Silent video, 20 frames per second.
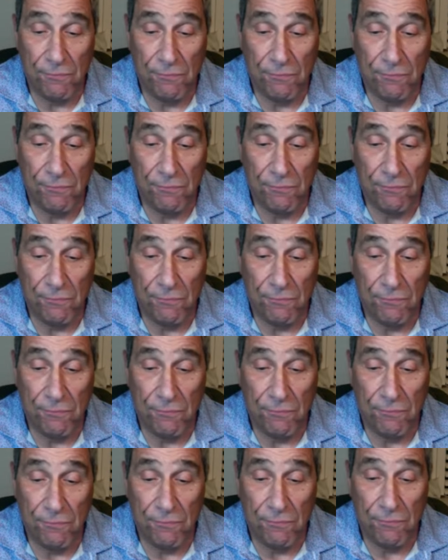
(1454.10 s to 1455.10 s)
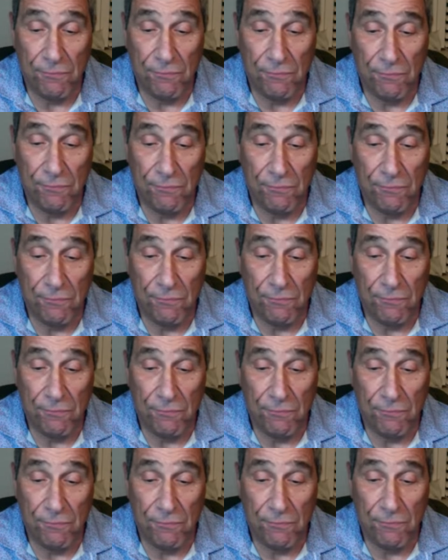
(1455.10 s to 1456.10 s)

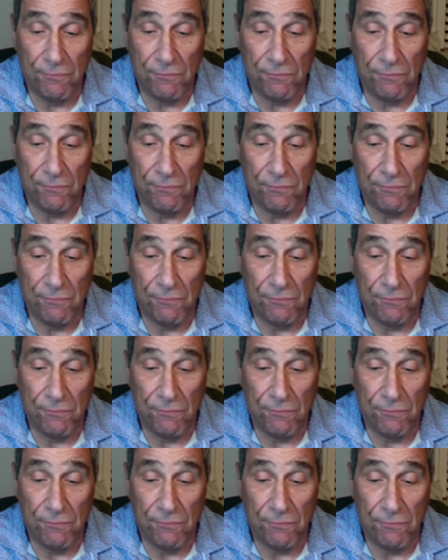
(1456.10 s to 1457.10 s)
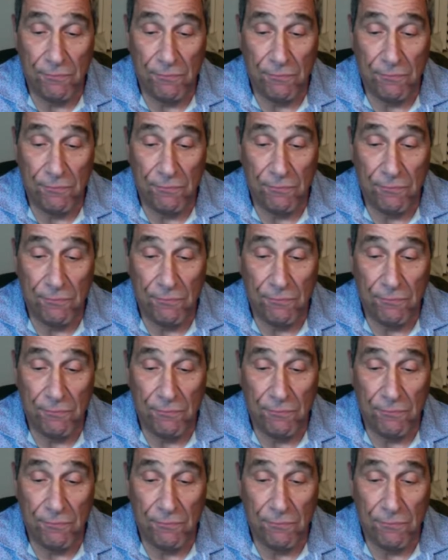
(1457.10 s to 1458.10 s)

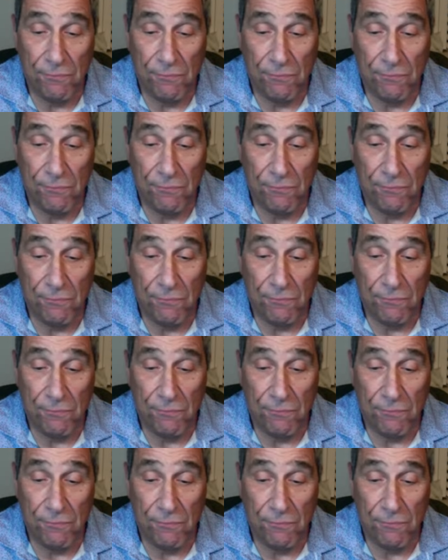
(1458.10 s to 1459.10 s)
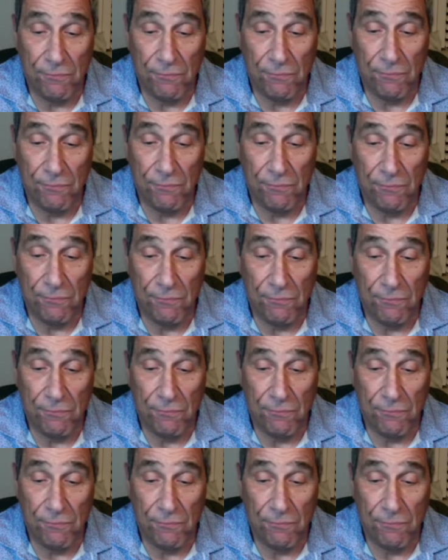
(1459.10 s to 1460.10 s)

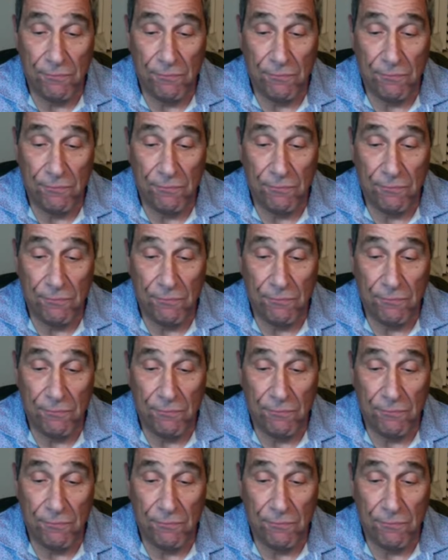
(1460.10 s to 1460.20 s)
(silent)